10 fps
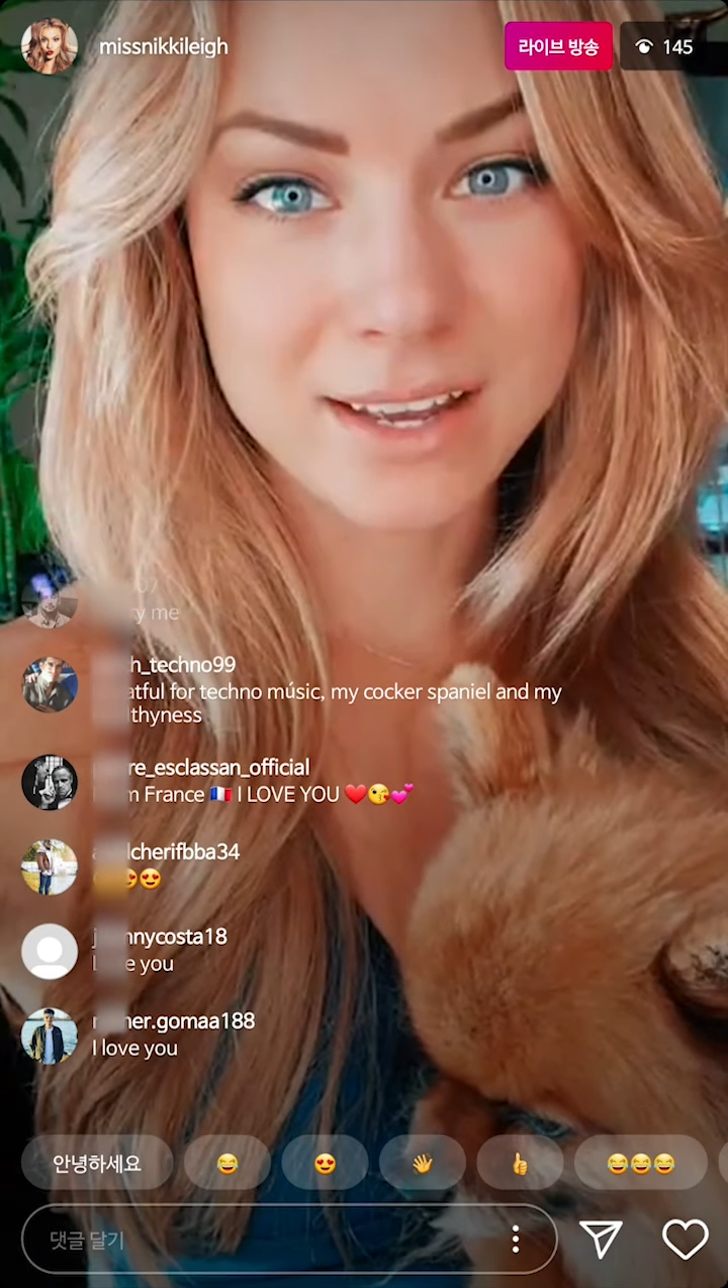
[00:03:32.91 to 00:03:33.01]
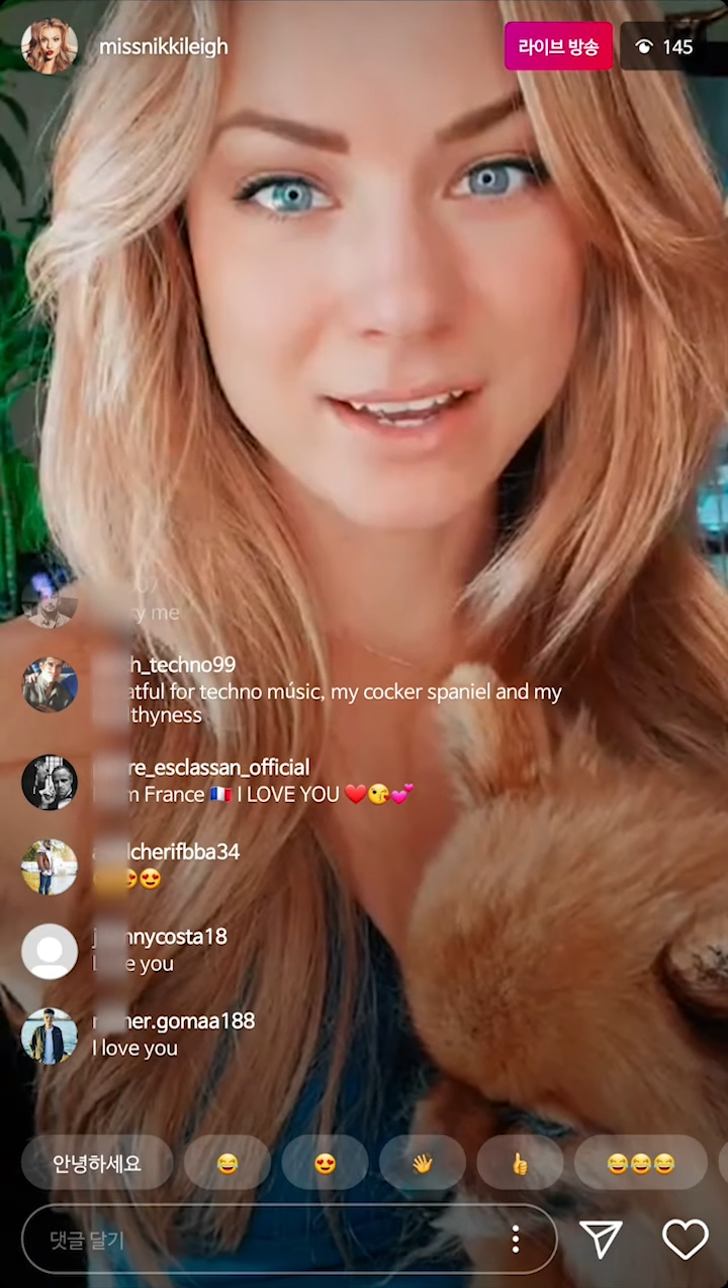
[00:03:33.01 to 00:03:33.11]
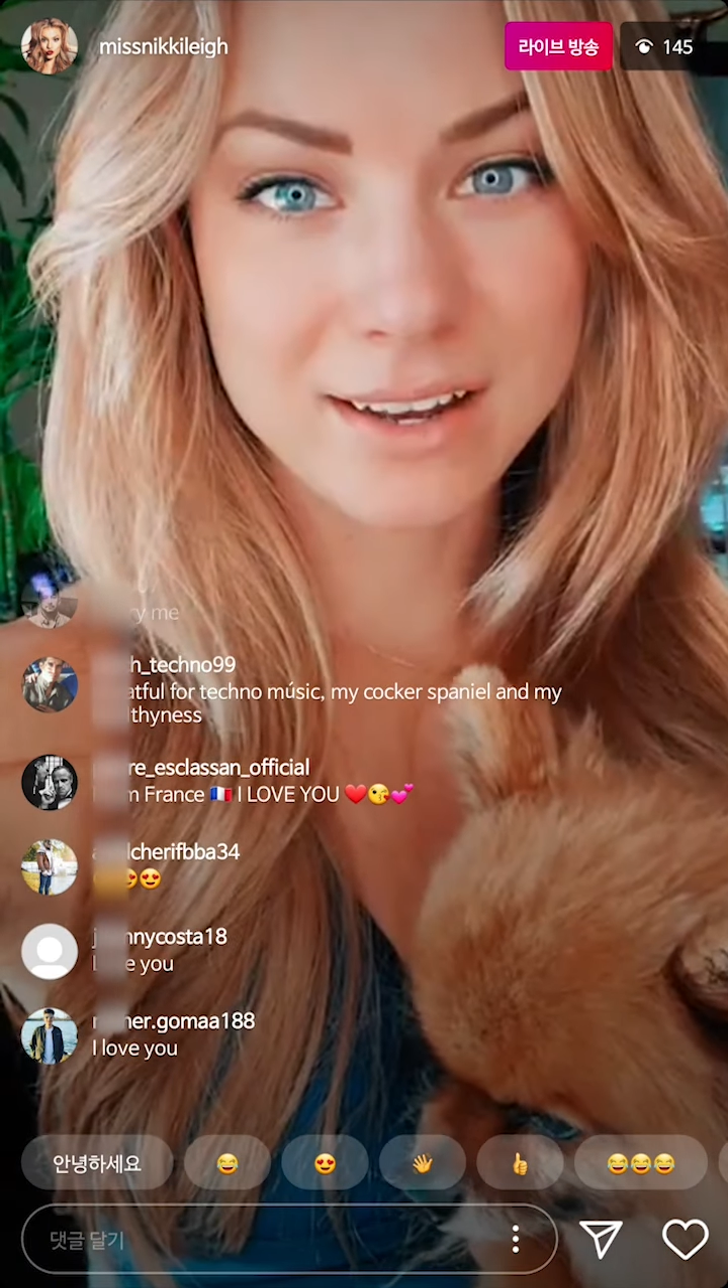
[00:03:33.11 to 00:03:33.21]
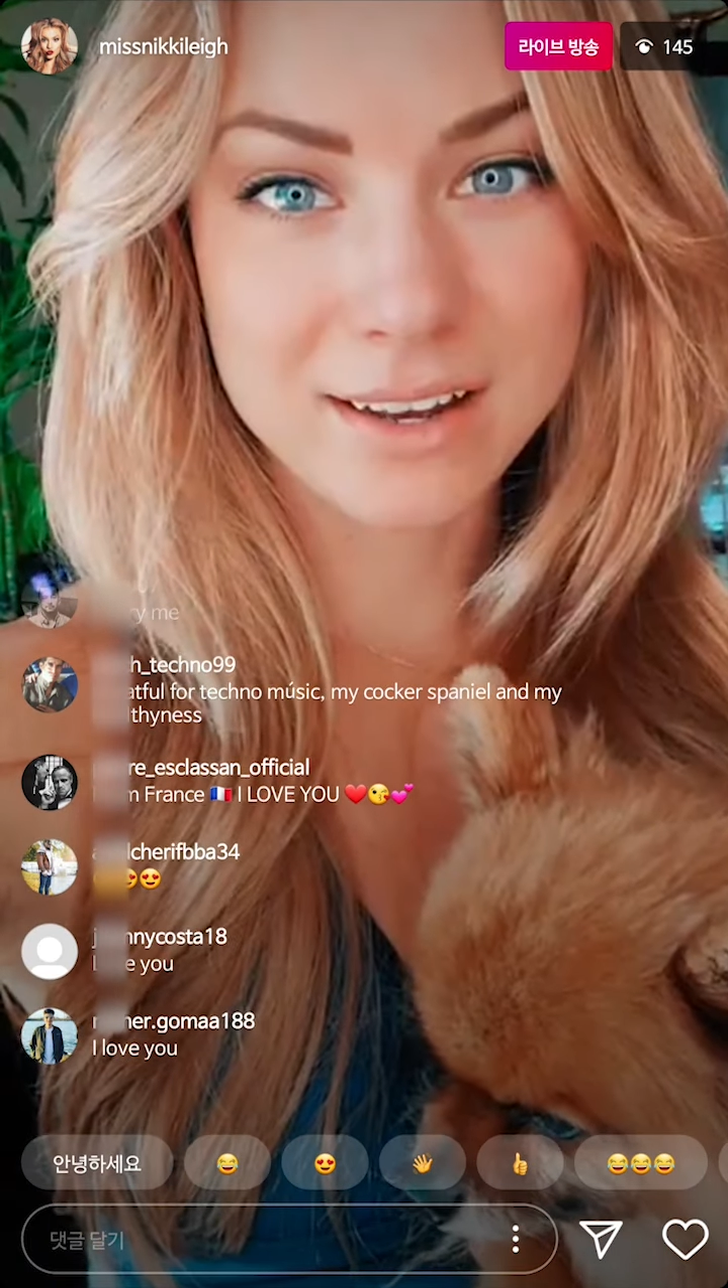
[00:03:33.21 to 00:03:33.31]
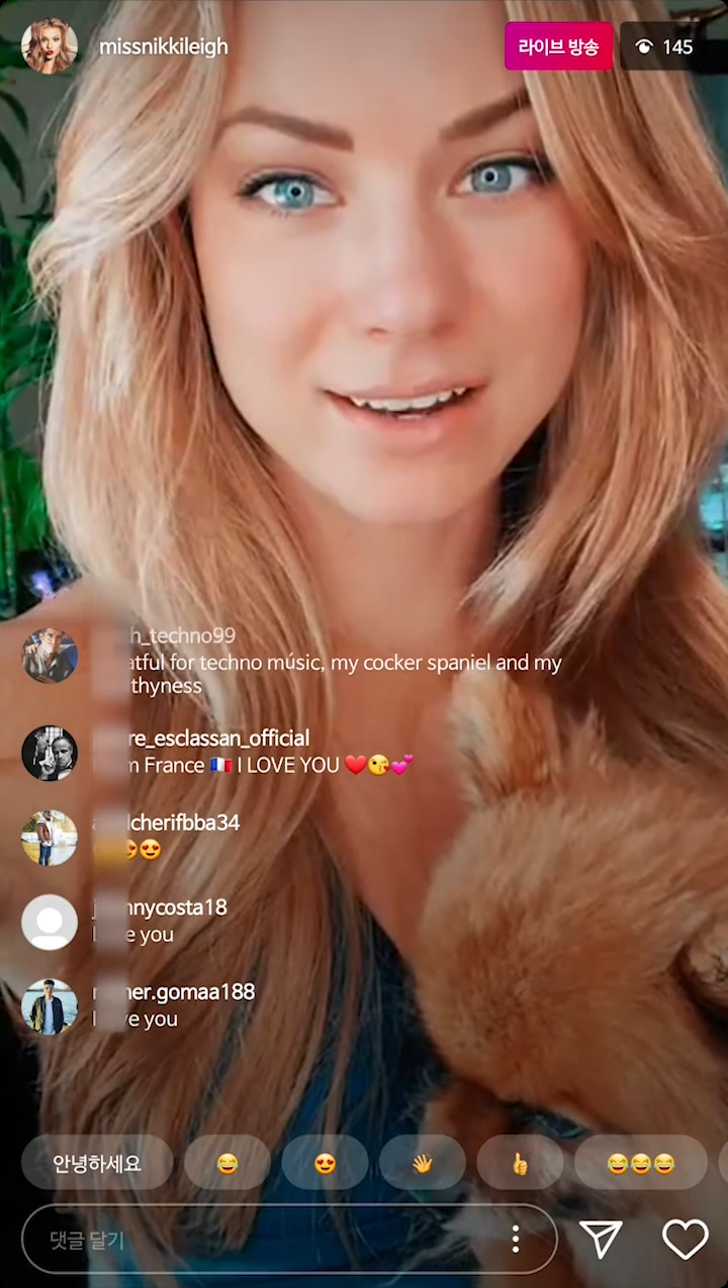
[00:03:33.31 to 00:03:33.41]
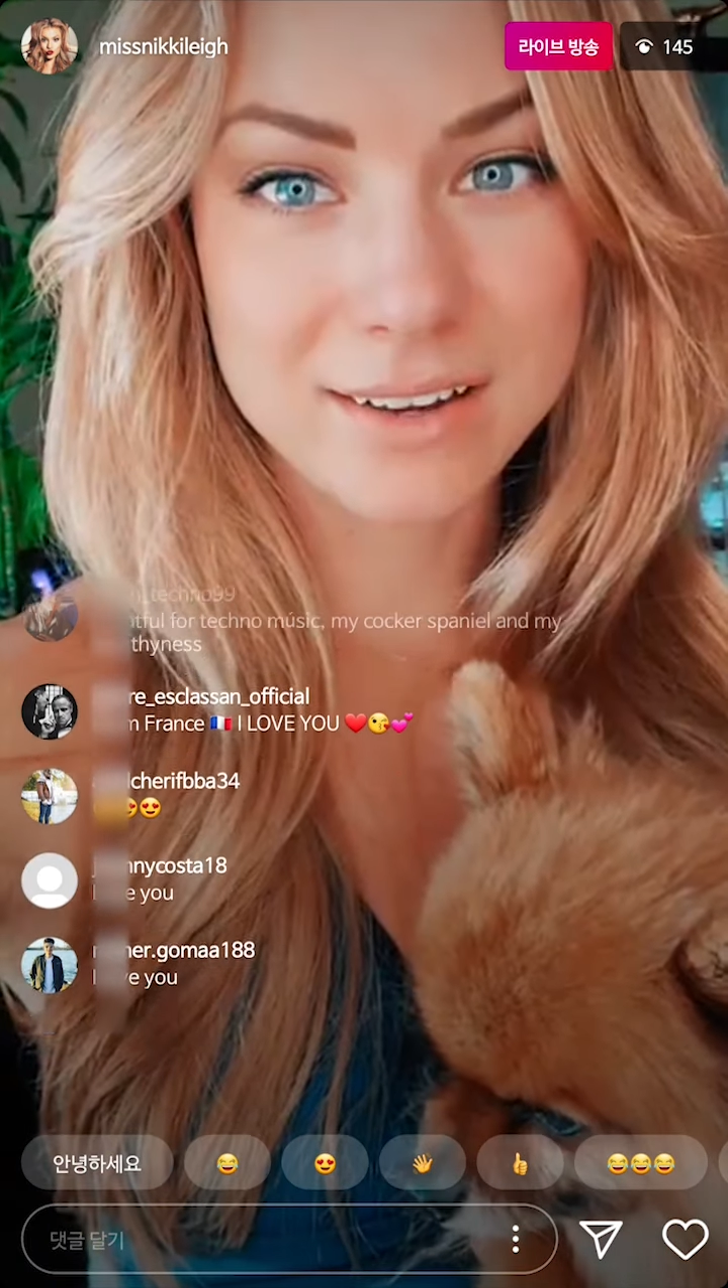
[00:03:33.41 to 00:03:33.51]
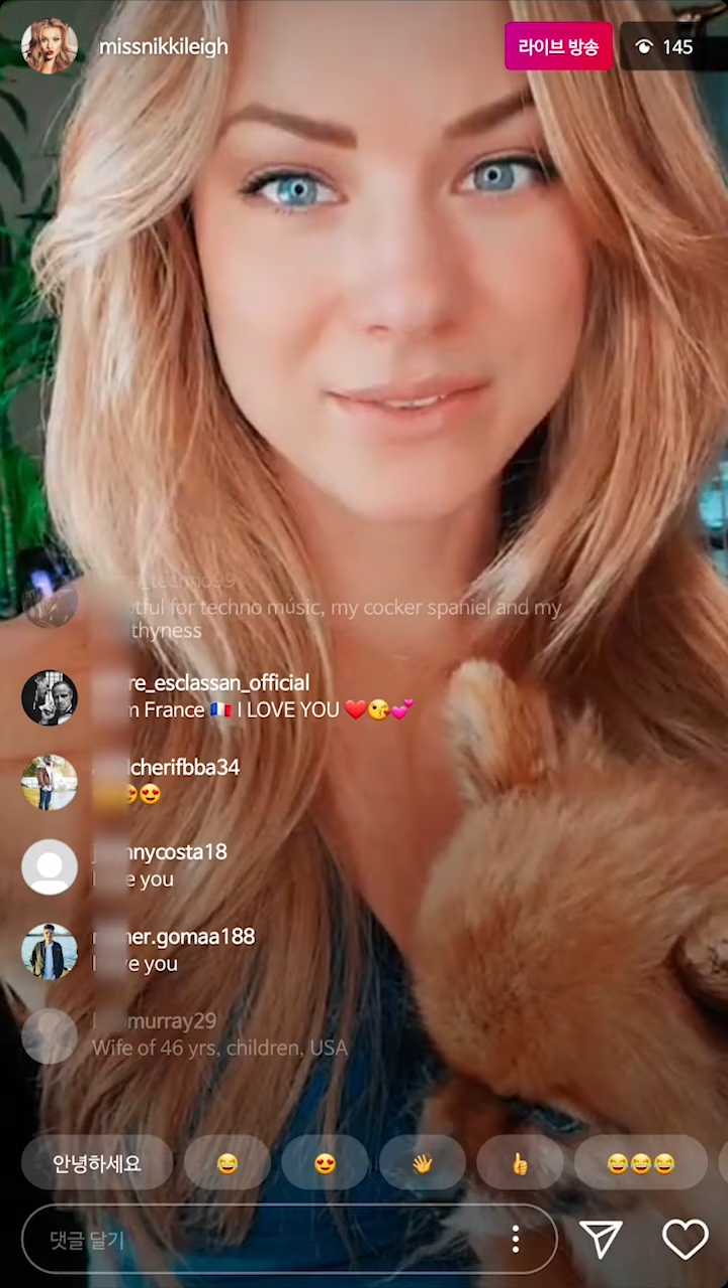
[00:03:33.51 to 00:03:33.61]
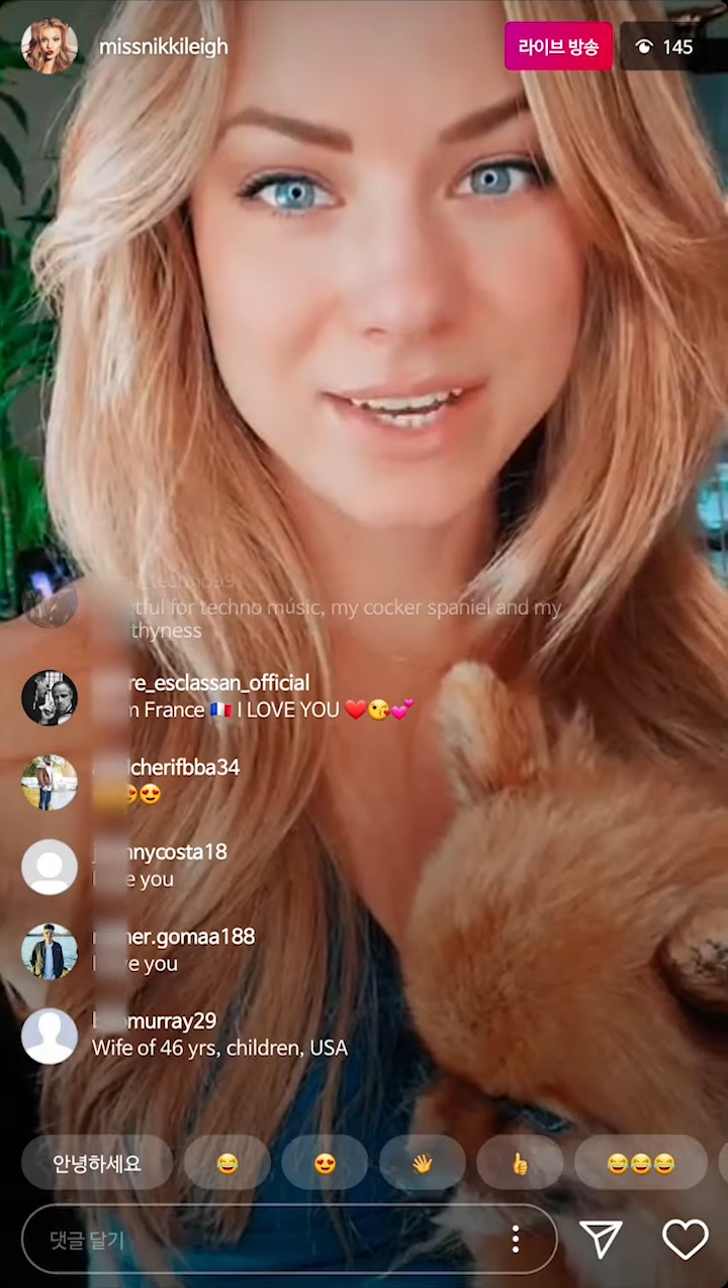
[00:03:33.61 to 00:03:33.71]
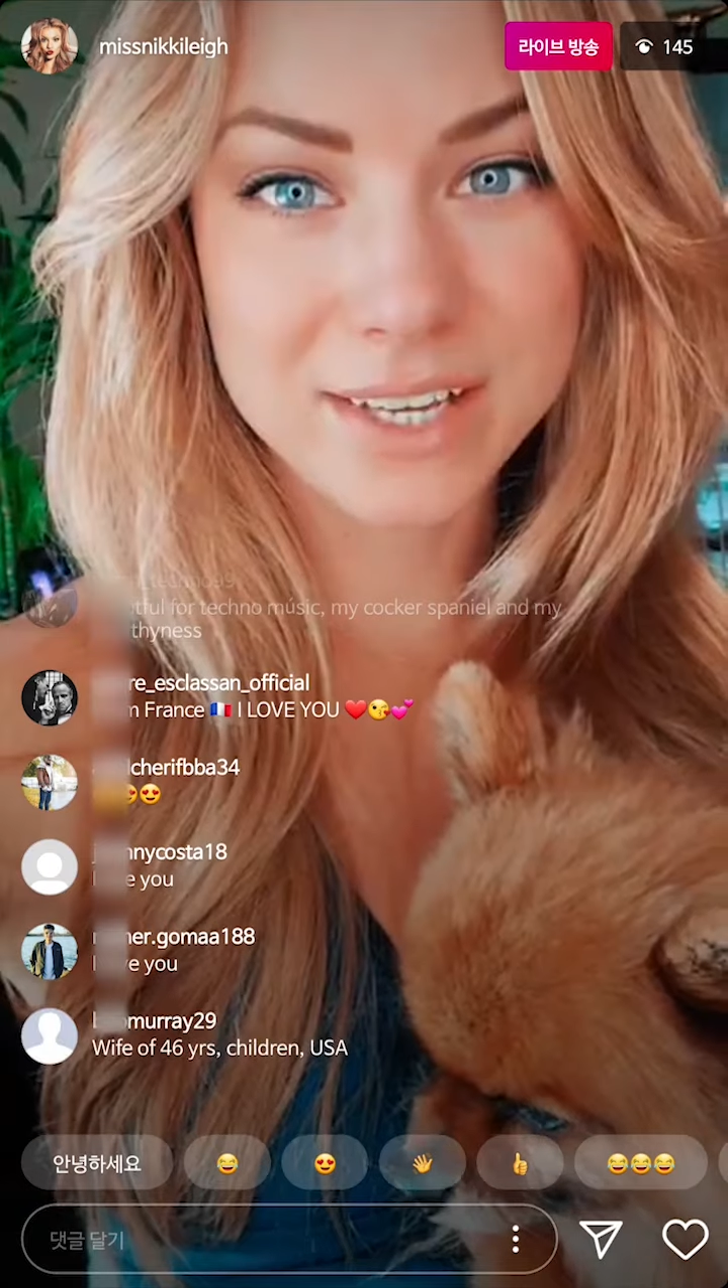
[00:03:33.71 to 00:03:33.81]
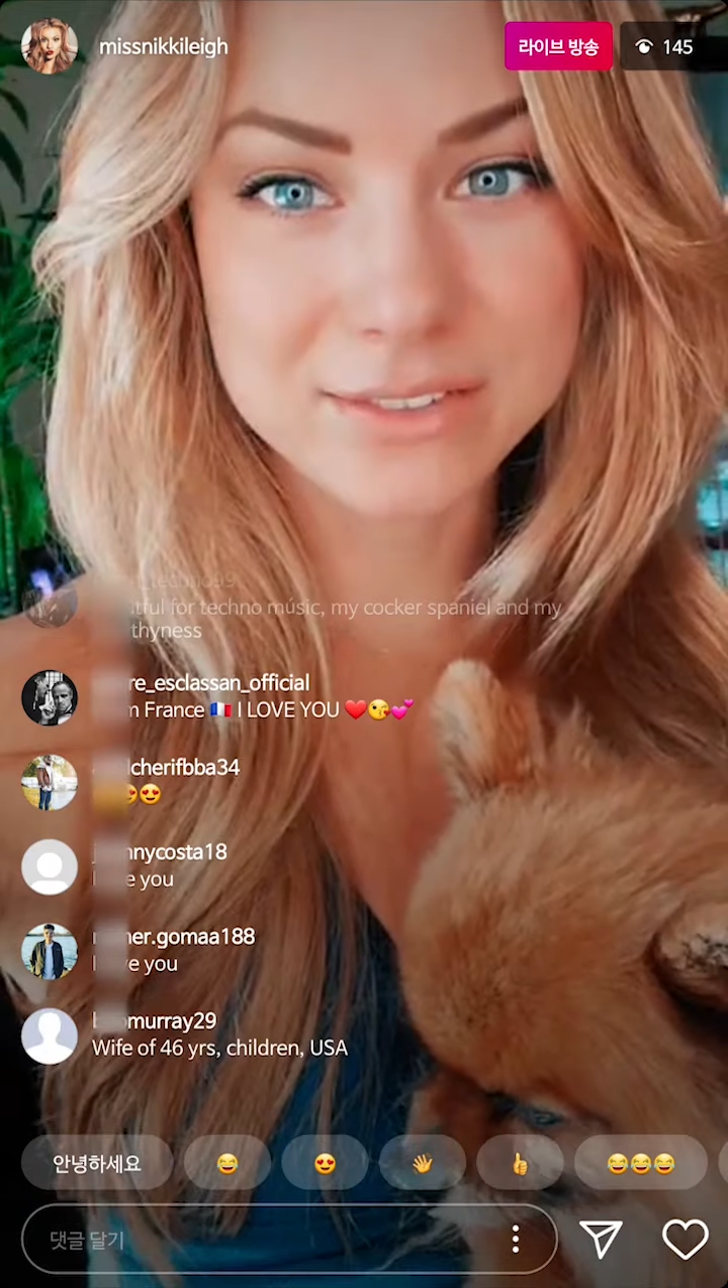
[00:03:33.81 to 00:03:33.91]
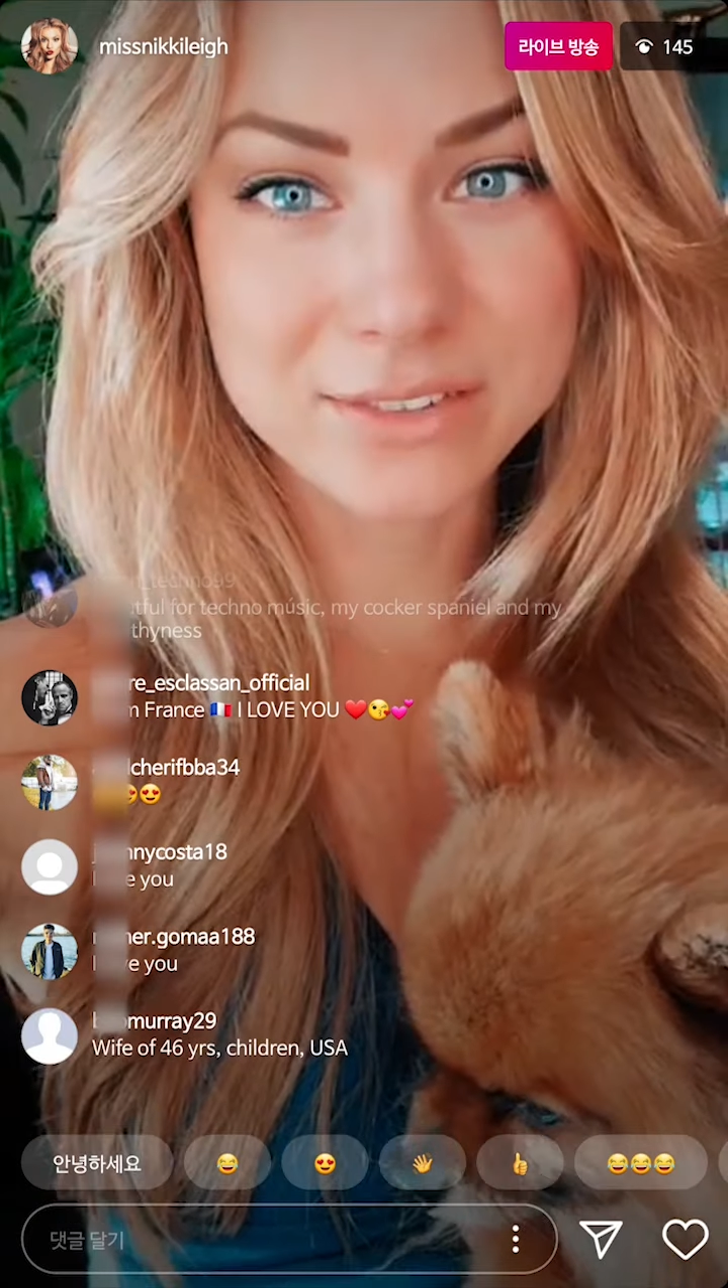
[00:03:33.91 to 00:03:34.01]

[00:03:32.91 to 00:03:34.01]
that's